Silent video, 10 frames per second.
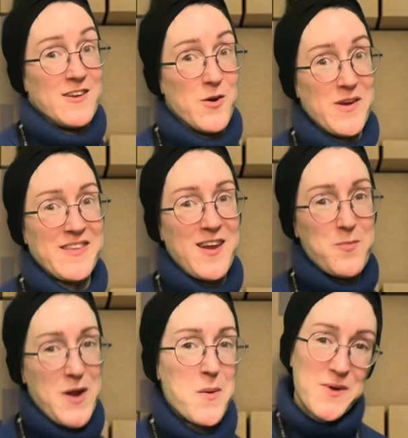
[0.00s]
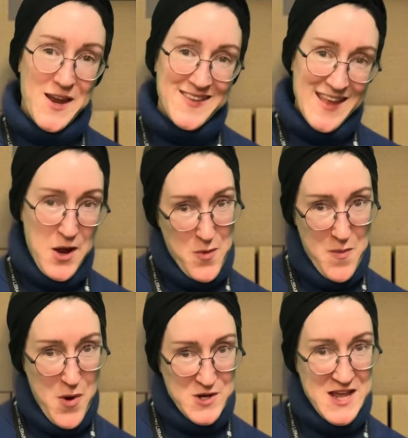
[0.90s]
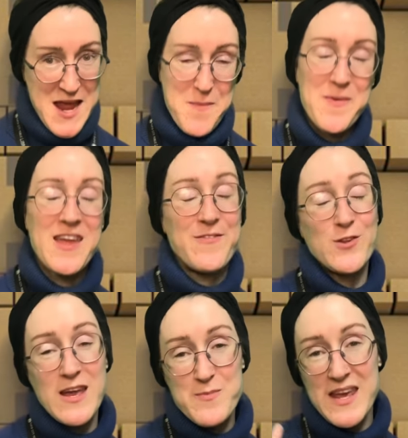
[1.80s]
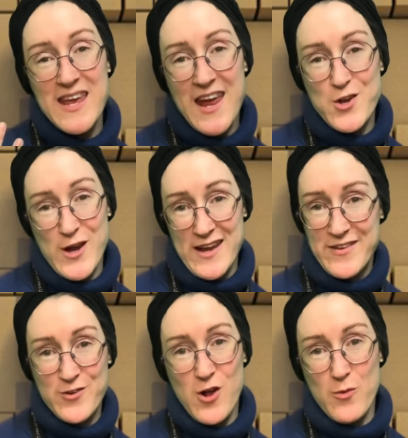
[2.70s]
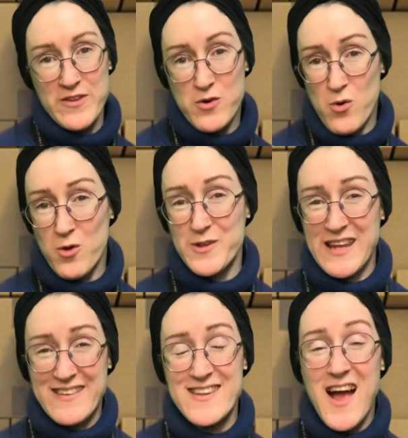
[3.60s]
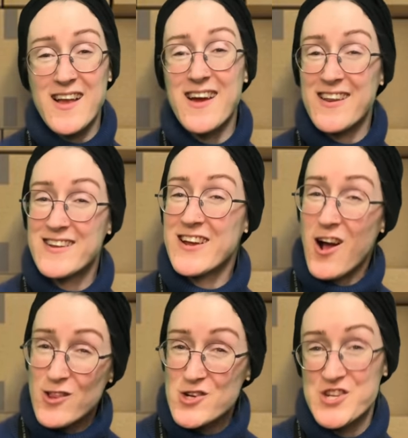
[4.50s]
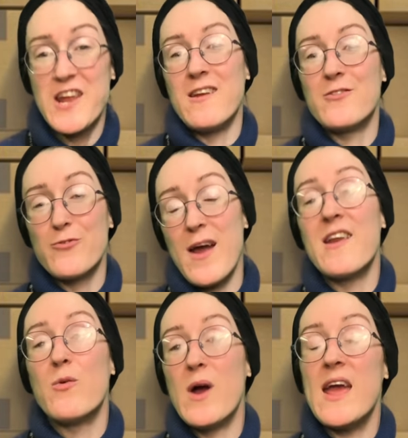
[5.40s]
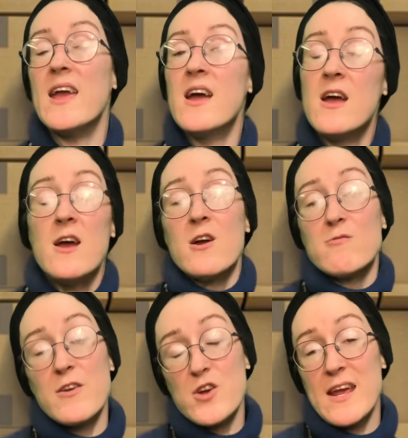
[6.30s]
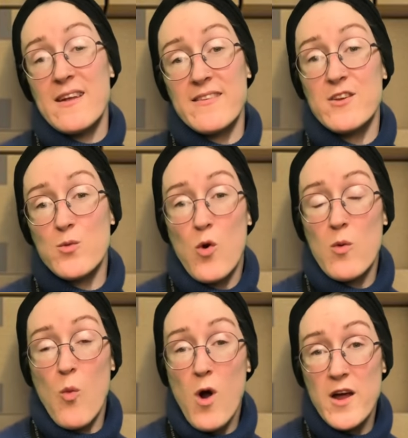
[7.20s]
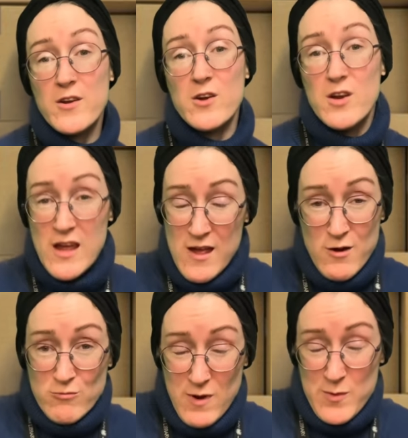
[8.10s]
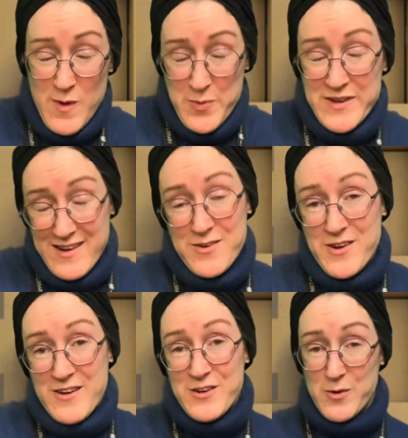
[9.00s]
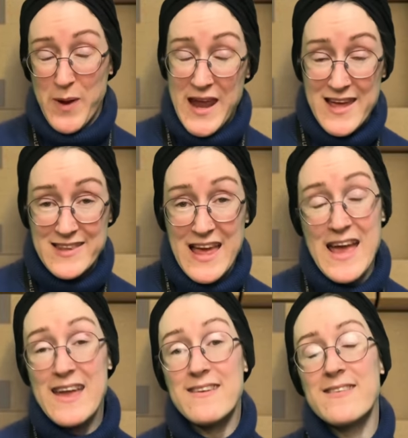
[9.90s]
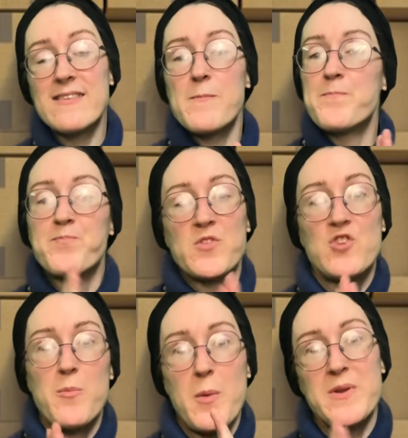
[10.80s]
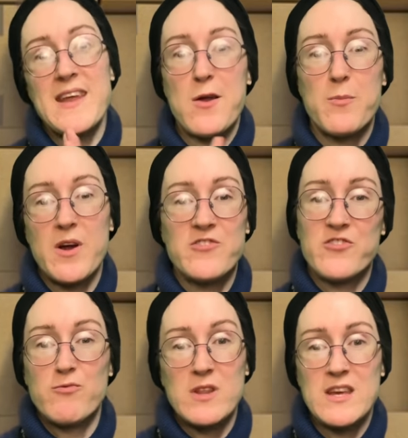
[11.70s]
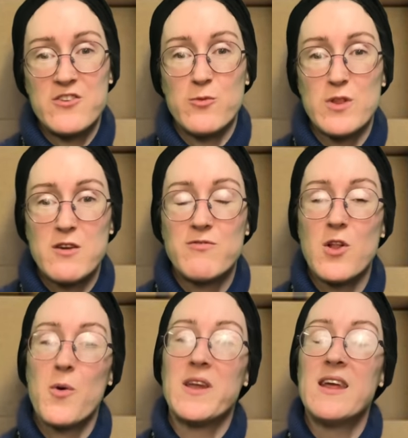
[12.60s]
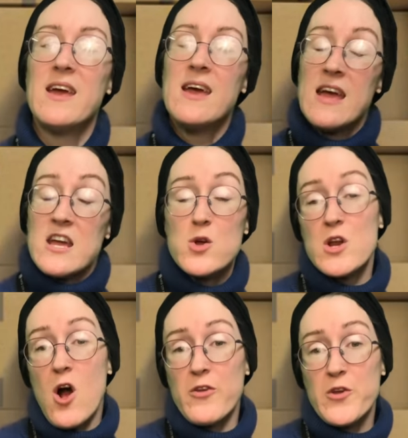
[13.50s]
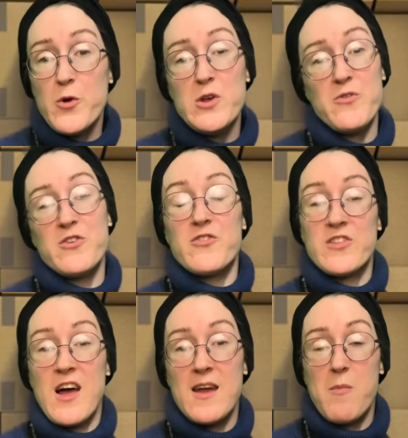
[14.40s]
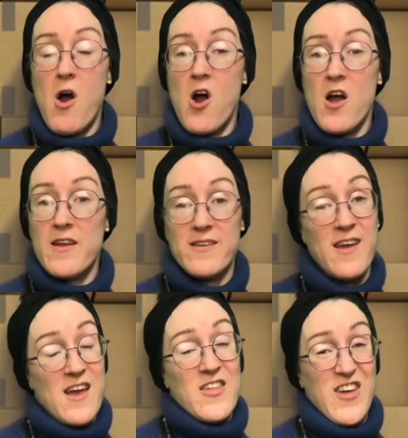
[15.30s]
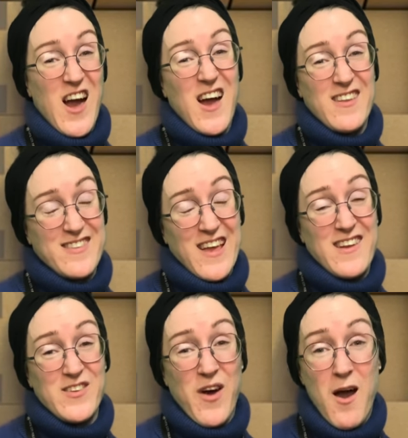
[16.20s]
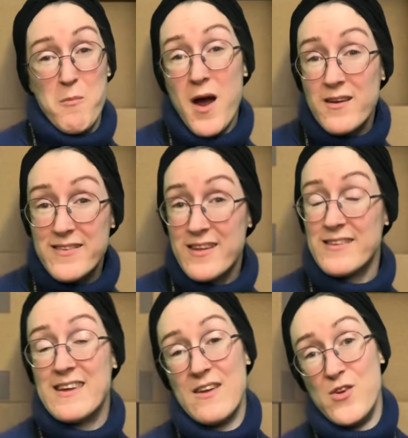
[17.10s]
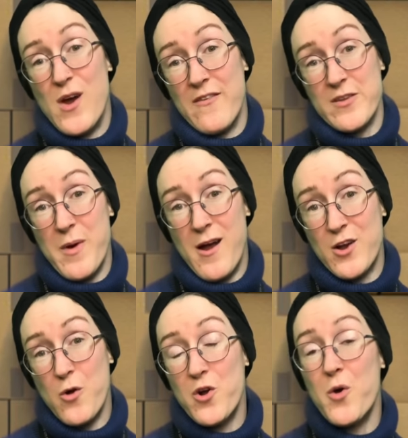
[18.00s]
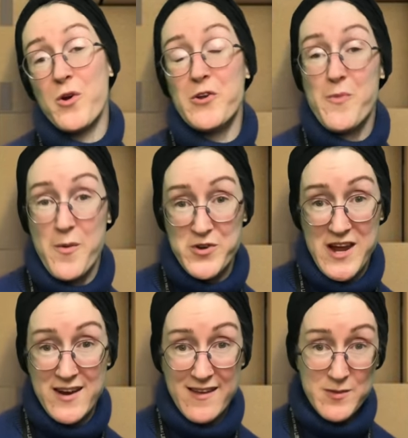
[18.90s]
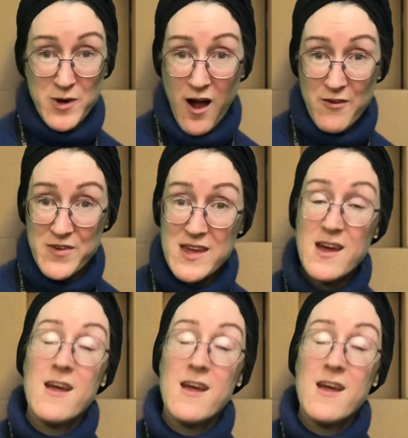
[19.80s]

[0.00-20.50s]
know I said it, but I'm gonna say it one more time. If you're like me and your hands are always cold, it's not gonna color change right away. Run your hands under warm water, rub them up and down on your pant legs, jump up and down a bunch, really get your blood flowing. You can also use your slime on the hot sides of hot mugs, like if you have some hot cocoa or your mom or dad has some coffee,